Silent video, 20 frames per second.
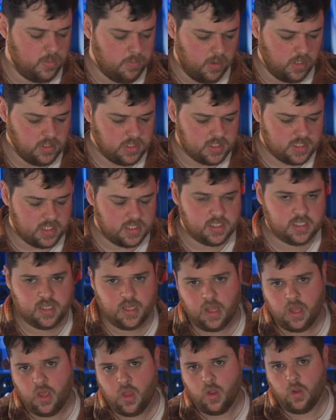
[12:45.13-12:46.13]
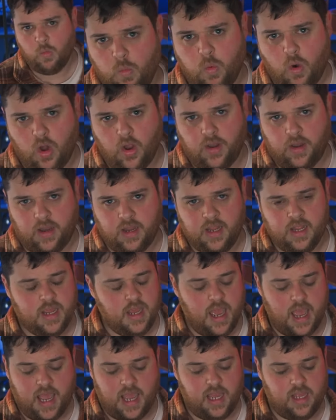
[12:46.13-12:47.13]
The monsters, 1.
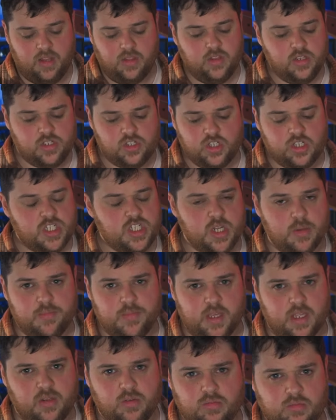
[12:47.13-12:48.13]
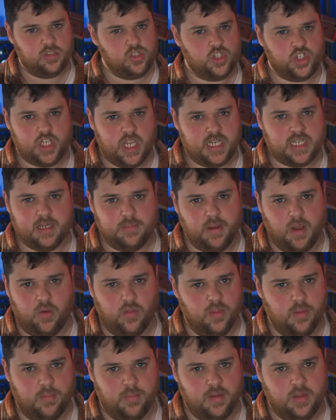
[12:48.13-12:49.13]
There's just something shit
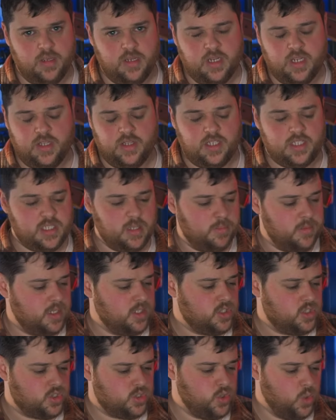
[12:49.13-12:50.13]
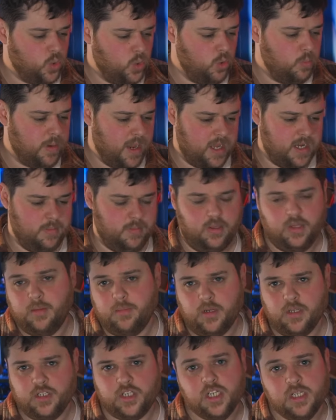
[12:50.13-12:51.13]
about them. There's something so bad
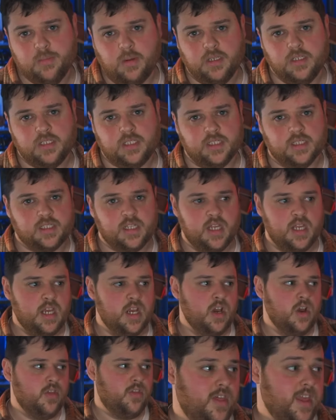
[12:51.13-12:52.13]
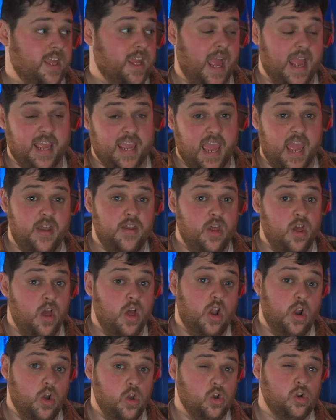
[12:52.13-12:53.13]
about the Munchies monsters. They,
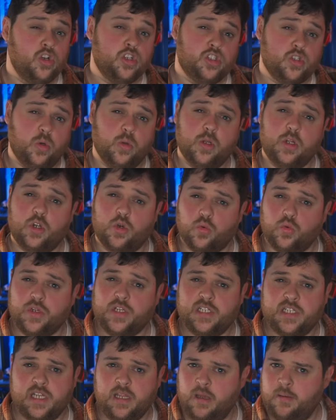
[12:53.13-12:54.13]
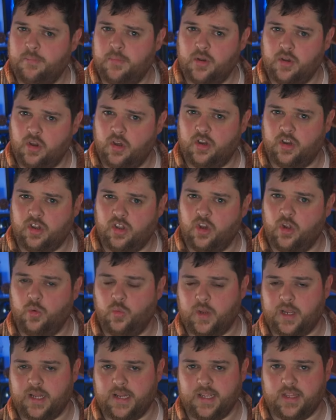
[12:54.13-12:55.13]
again, look sort of greasy, but not in a
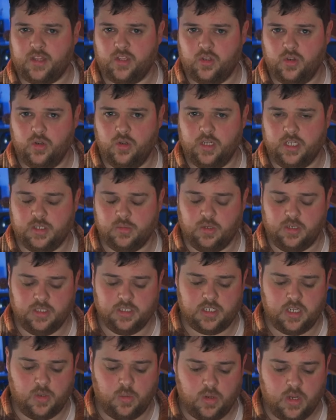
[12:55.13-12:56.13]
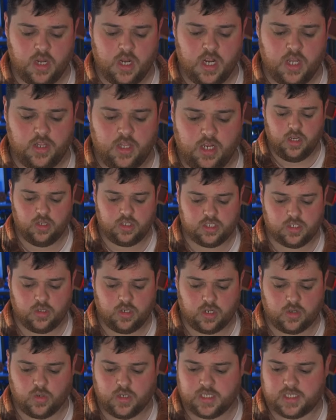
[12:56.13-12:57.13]
good way like the Ghoulies ones do. They look
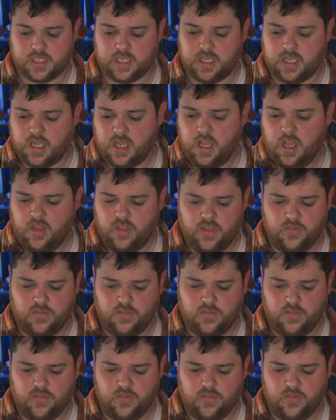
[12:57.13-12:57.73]
sort of greasy.